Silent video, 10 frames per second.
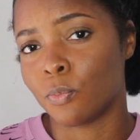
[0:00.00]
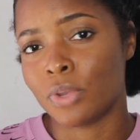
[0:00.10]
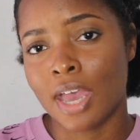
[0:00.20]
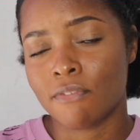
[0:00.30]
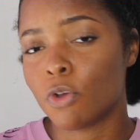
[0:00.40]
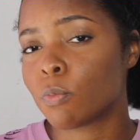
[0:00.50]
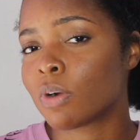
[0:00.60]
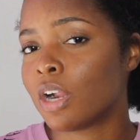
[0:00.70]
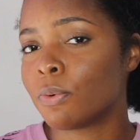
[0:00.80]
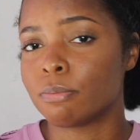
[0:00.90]
We have no
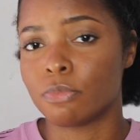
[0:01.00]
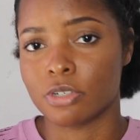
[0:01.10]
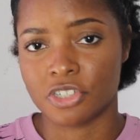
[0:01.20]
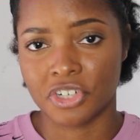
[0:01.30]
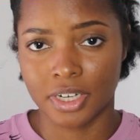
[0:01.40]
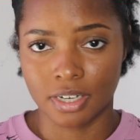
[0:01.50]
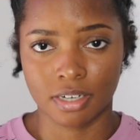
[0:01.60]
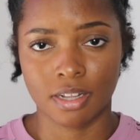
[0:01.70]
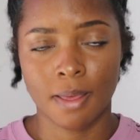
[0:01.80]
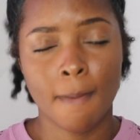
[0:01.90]
problem with moisture getting in.